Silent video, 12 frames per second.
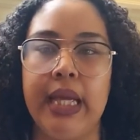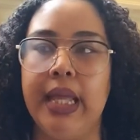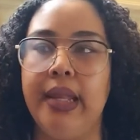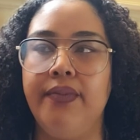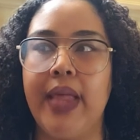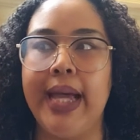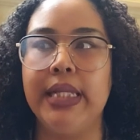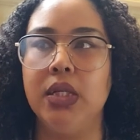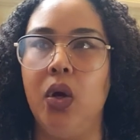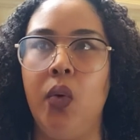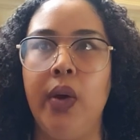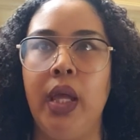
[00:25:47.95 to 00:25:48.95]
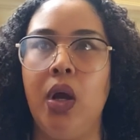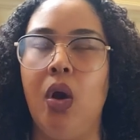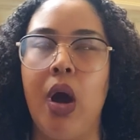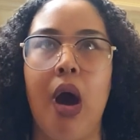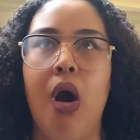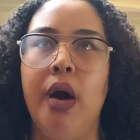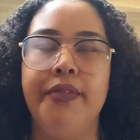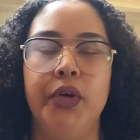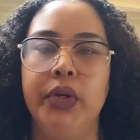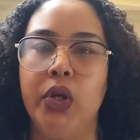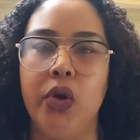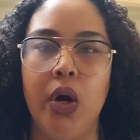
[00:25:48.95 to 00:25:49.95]
And if that's going off
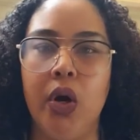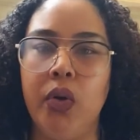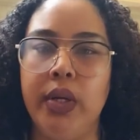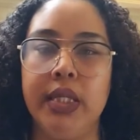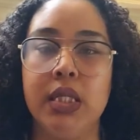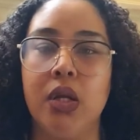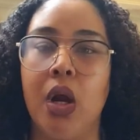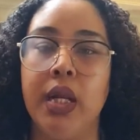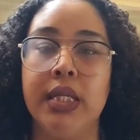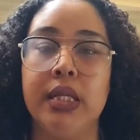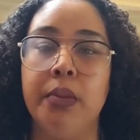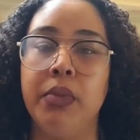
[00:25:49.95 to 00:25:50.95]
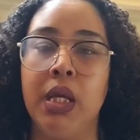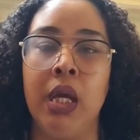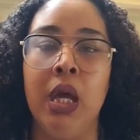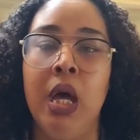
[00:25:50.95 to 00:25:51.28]
on your own and starting something